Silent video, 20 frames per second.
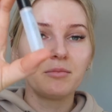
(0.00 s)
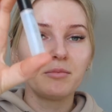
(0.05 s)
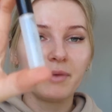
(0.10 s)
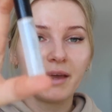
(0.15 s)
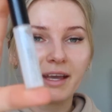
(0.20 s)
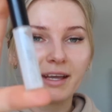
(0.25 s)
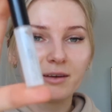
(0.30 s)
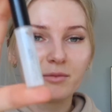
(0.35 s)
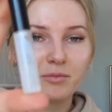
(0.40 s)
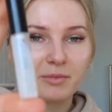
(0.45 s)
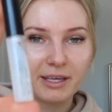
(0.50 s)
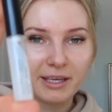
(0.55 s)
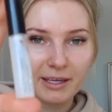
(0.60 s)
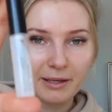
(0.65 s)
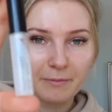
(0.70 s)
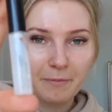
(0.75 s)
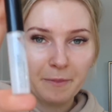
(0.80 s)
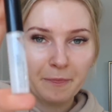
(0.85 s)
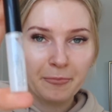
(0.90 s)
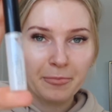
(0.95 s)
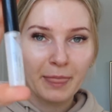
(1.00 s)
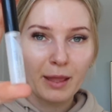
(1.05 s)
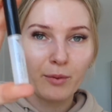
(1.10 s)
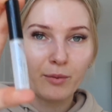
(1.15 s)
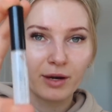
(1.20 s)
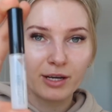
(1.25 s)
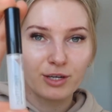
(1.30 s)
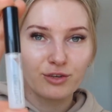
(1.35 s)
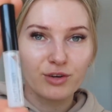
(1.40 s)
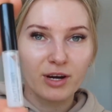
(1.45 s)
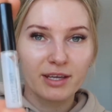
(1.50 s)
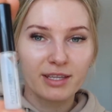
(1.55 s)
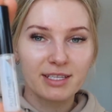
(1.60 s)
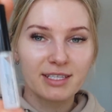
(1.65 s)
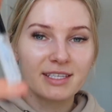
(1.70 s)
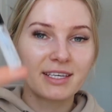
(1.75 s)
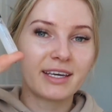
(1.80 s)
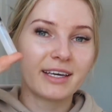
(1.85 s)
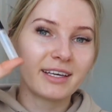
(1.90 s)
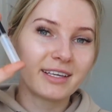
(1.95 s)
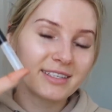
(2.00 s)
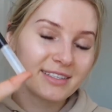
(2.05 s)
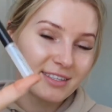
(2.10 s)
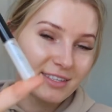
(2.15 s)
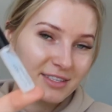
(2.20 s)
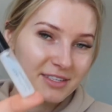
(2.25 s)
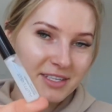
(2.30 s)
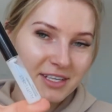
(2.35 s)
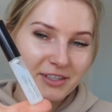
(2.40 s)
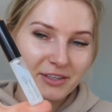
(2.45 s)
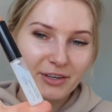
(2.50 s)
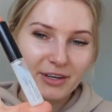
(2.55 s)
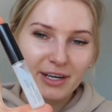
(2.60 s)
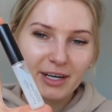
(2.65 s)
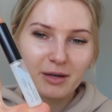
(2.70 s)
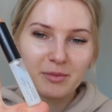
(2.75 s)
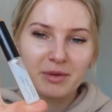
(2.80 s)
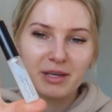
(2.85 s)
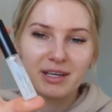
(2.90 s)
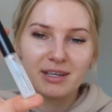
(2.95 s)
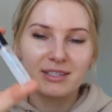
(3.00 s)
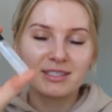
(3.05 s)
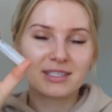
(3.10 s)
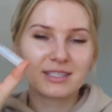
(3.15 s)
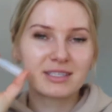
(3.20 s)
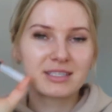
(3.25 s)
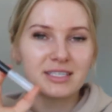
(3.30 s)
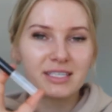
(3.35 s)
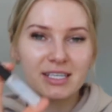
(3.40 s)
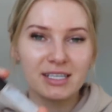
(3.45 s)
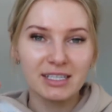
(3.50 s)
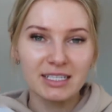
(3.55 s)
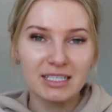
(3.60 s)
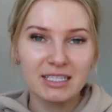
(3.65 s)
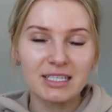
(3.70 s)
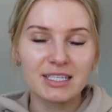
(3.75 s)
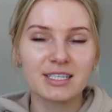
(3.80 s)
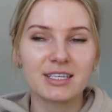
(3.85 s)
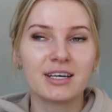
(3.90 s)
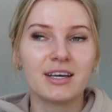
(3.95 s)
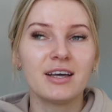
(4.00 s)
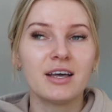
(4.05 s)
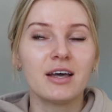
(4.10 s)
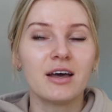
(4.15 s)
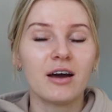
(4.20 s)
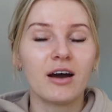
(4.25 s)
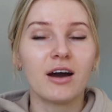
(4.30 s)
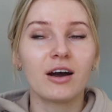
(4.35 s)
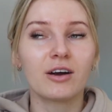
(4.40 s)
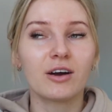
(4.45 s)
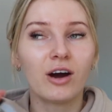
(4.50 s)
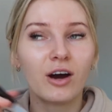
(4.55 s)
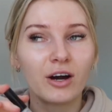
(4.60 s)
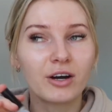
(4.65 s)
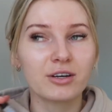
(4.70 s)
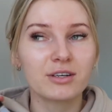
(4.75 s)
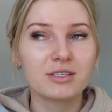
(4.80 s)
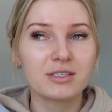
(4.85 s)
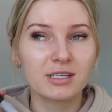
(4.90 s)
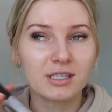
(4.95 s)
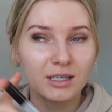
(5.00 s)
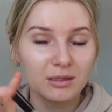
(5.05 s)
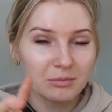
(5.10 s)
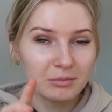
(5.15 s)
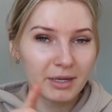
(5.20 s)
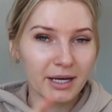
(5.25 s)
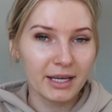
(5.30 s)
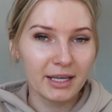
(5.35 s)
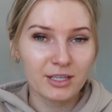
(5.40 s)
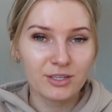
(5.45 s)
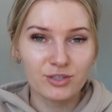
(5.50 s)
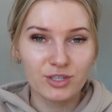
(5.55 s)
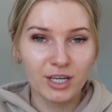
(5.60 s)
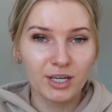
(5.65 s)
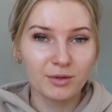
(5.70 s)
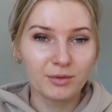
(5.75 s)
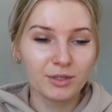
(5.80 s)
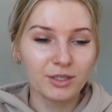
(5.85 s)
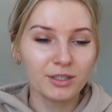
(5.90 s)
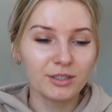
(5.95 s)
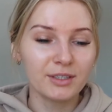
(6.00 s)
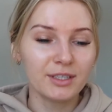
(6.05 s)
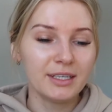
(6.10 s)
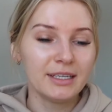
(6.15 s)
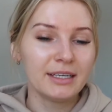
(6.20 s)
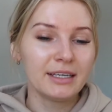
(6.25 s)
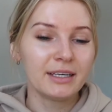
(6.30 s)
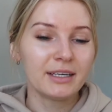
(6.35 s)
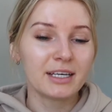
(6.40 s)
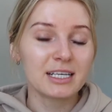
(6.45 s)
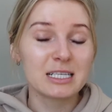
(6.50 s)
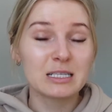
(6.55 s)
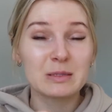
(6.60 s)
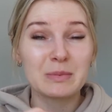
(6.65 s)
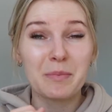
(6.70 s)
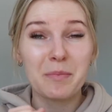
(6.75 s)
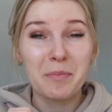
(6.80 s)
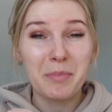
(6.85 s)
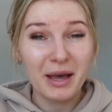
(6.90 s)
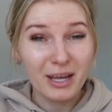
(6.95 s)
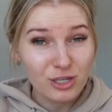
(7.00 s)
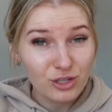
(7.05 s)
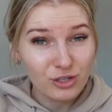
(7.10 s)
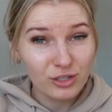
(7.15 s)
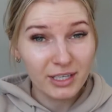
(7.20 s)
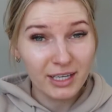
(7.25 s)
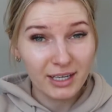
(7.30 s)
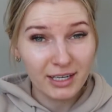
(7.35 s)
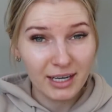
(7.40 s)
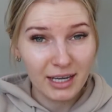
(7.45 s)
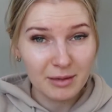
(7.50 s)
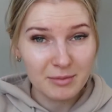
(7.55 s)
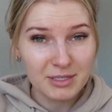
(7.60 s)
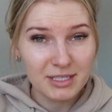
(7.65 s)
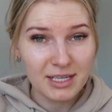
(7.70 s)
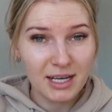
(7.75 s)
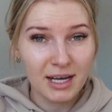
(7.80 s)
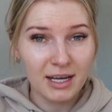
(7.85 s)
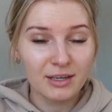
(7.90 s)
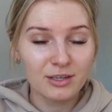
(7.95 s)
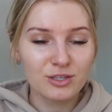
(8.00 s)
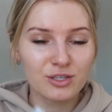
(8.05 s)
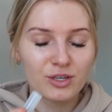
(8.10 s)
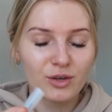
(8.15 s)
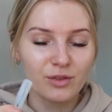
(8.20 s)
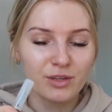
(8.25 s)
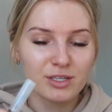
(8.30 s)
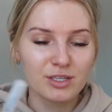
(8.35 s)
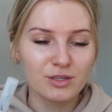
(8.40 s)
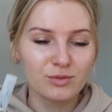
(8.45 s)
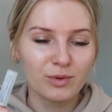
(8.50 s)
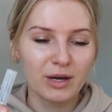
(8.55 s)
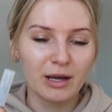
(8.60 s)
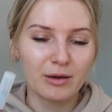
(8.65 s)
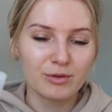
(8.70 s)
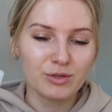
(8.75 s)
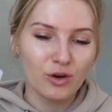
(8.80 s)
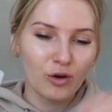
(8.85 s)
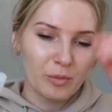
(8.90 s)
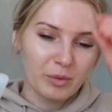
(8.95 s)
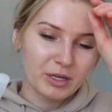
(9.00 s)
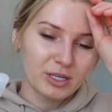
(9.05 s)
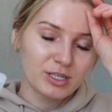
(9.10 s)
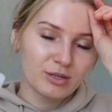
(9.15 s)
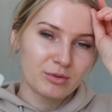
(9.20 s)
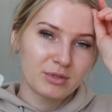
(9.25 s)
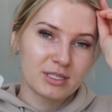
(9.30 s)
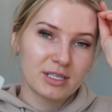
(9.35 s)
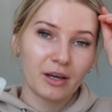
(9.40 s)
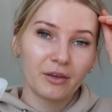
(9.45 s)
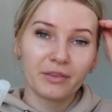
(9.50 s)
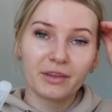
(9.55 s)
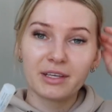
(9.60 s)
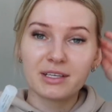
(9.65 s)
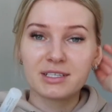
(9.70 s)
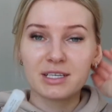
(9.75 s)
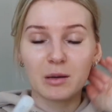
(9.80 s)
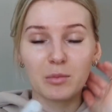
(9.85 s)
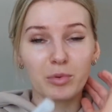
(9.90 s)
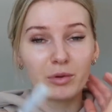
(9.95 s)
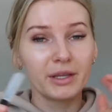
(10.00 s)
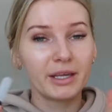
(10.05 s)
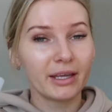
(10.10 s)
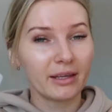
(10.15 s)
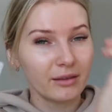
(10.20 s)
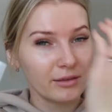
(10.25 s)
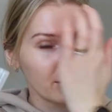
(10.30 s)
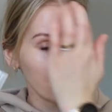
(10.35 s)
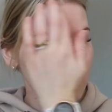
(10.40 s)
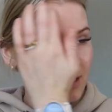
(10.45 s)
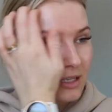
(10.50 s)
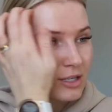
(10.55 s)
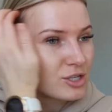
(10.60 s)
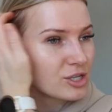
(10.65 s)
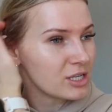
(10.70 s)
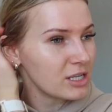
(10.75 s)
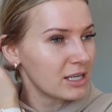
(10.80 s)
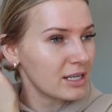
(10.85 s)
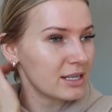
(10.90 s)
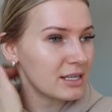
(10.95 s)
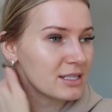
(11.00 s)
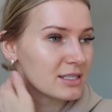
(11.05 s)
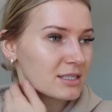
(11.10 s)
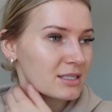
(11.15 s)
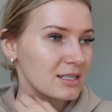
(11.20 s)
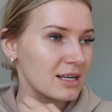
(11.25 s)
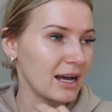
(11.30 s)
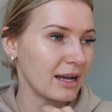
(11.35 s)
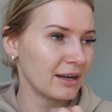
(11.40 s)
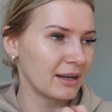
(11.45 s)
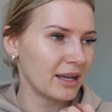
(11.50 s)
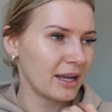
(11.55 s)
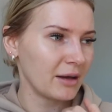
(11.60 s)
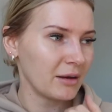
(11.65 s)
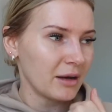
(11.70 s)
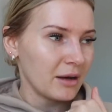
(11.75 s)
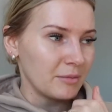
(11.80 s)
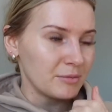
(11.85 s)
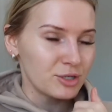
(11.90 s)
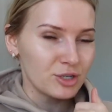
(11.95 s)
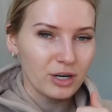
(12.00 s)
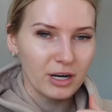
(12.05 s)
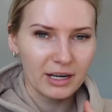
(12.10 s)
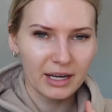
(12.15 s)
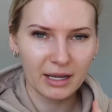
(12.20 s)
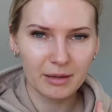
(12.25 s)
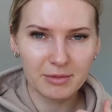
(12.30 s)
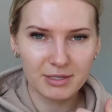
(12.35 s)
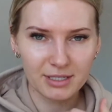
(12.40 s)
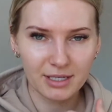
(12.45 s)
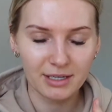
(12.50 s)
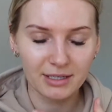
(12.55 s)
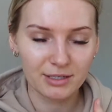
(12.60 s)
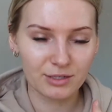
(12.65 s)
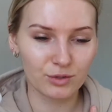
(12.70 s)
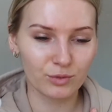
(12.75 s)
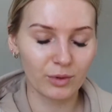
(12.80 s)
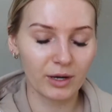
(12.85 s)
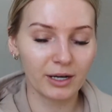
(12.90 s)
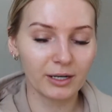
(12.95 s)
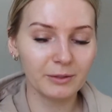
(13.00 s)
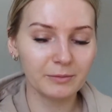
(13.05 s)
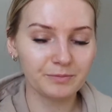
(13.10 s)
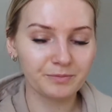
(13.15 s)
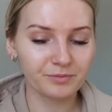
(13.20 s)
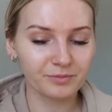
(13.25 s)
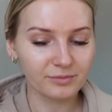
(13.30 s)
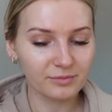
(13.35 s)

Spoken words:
made me want to try this kit is the sealer here, because sealants are hard to come by in general, especially on Amazon. So this is why I was hoping she would sell things separately, and looks like she is. I'm sure on Amazon as well.